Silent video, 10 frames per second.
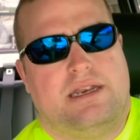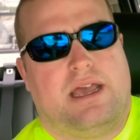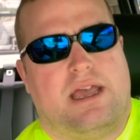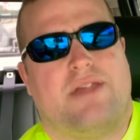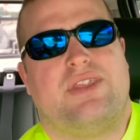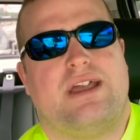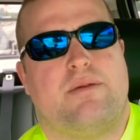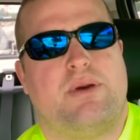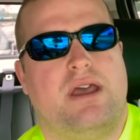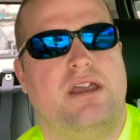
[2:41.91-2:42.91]
I think I
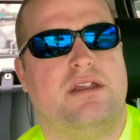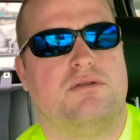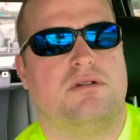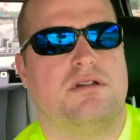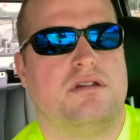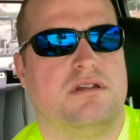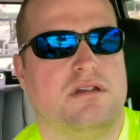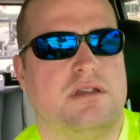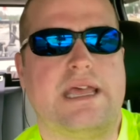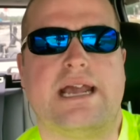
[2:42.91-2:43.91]
paid,
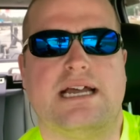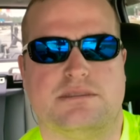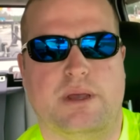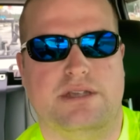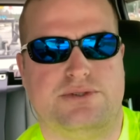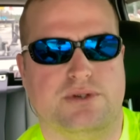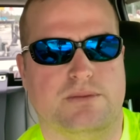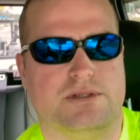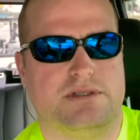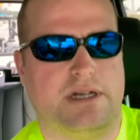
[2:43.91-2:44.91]
and I got some hedge
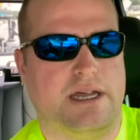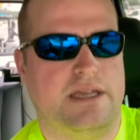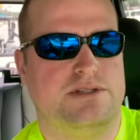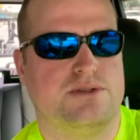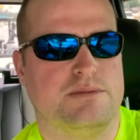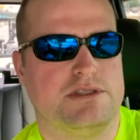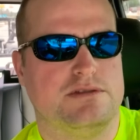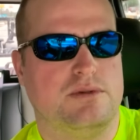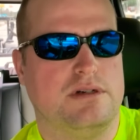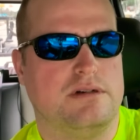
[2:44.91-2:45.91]
trimmers. I got hedge trimmers as
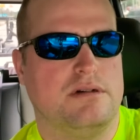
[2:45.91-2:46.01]
well.